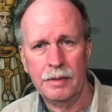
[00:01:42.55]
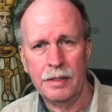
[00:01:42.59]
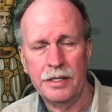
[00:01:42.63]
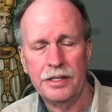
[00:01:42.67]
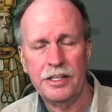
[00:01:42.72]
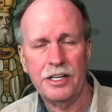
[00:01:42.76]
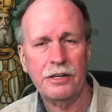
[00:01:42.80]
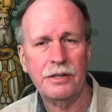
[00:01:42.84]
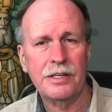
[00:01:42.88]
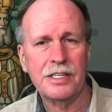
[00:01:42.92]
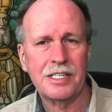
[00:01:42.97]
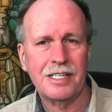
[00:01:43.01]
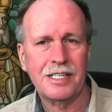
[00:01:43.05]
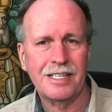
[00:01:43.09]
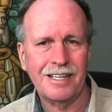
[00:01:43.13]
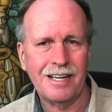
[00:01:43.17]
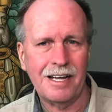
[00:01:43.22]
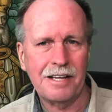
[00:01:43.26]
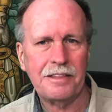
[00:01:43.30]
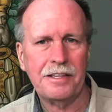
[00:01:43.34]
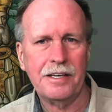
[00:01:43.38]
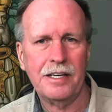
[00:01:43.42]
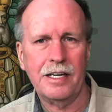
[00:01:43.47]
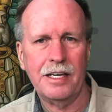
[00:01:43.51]
There is
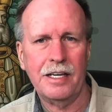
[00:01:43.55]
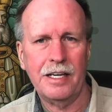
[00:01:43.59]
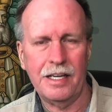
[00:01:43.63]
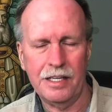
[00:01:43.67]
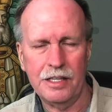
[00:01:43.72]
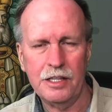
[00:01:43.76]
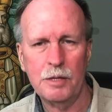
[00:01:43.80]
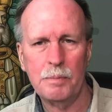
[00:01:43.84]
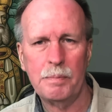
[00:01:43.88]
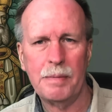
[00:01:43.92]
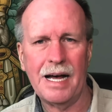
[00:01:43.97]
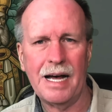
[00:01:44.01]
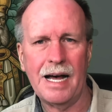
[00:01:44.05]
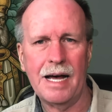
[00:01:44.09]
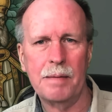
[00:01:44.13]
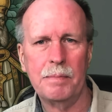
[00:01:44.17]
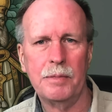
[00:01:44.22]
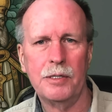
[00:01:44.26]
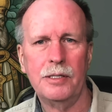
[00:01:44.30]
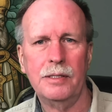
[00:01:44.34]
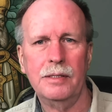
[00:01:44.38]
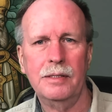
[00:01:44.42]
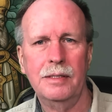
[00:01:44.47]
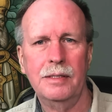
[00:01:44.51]
nothing in the
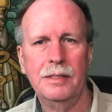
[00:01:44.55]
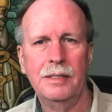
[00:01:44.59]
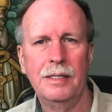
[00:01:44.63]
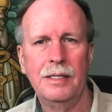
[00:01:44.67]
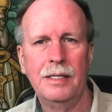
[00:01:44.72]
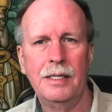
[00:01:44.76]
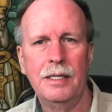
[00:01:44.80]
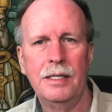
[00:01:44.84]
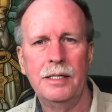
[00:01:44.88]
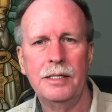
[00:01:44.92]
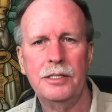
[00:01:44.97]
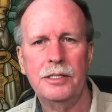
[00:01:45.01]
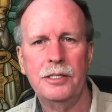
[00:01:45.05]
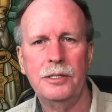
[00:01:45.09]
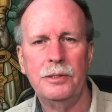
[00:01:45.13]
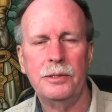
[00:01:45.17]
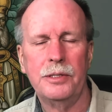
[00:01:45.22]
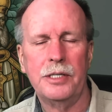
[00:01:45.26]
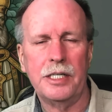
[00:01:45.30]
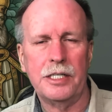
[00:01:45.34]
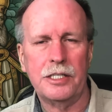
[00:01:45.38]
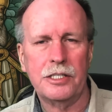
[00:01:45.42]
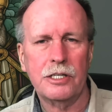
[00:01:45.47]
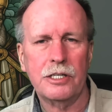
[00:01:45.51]
Bible to
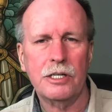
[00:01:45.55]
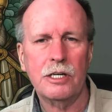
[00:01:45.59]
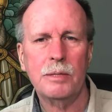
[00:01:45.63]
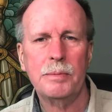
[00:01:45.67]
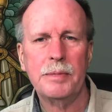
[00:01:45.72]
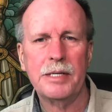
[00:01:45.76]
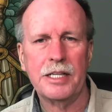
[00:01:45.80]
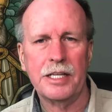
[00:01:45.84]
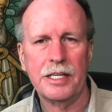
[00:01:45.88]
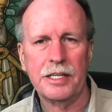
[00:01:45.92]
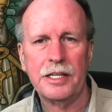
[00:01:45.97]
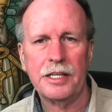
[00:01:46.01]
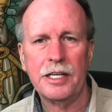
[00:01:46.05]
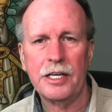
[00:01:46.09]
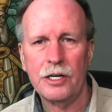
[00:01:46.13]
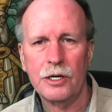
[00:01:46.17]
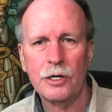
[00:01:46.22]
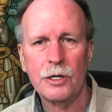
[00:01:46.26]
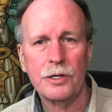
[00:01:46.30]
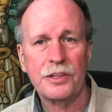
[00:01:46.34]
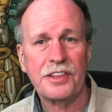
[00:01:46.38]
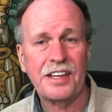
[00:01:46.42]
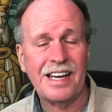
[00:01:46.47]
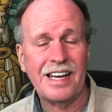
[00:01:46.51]
determine that the
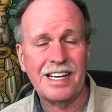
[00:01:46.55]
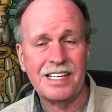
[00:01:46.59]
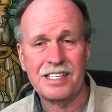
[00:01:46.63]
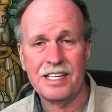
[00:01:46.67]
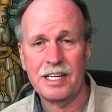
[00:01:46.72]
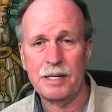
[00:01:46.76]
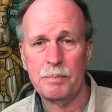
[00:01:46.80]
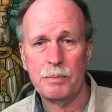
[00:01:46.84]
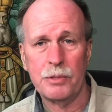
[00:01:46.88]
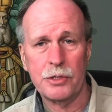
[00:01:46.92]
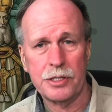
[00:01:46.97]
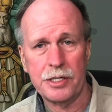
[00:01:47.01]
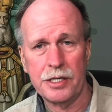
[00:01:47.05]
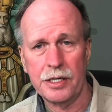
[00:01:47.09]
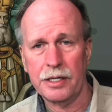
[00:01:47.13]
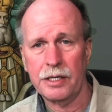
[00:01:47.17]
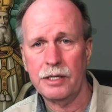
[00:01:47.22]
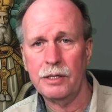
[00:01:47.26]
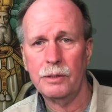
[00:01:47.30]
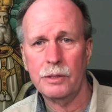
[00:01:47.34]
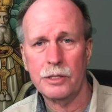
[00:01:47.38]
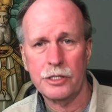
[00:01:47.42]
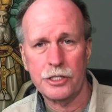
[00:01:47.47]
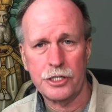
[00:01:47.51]
Earth has a
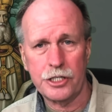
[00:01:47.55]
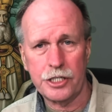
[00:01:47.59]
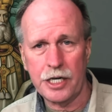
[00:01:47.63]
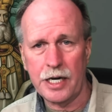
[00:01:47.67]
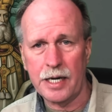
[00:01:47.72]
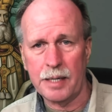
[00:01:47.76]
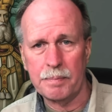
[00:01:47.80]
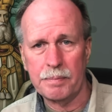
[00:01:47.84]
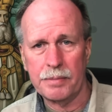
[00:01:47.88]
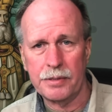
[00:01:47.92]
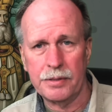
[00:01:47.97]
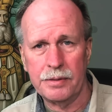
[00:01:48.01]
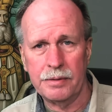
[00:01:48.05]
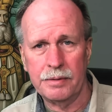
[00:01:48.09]
particular shape.